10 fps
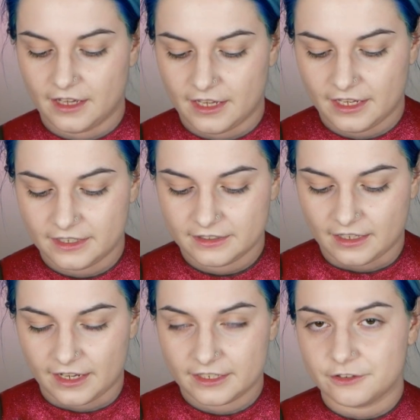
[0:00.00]
and
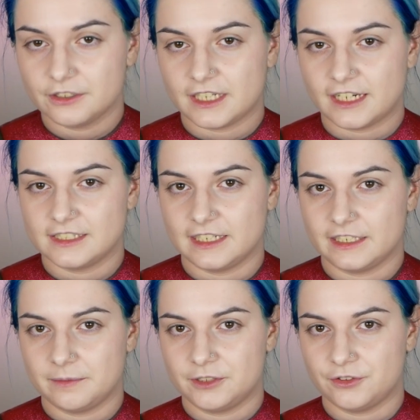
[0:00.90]
I know it has a
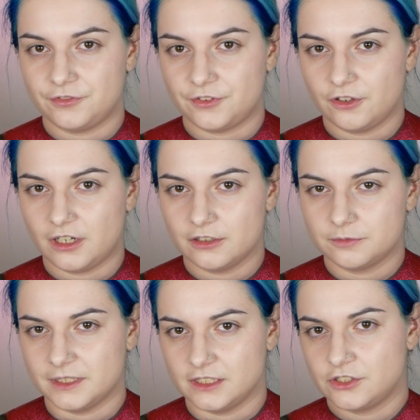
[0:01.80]
little bit of fallout,
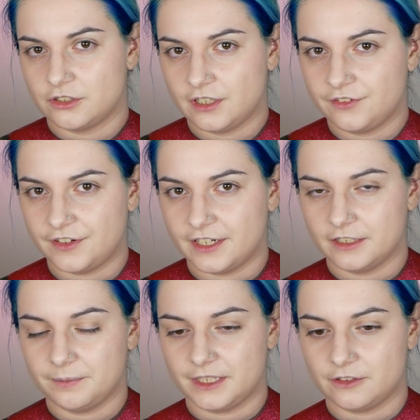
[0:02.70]
but it's totally
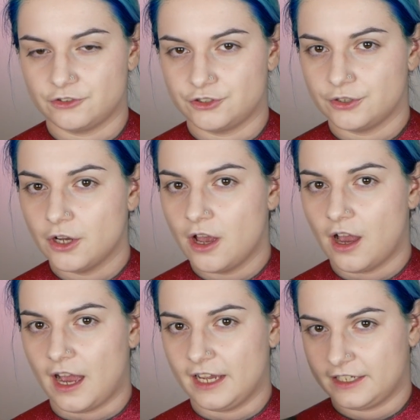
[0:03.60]
fine because
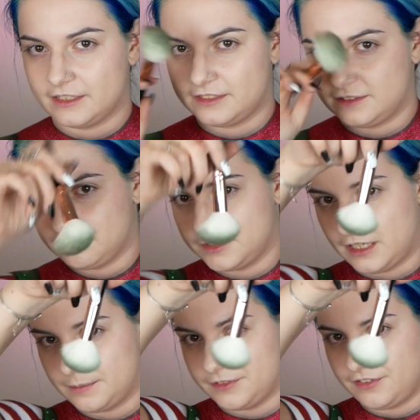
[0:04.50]
I can grab a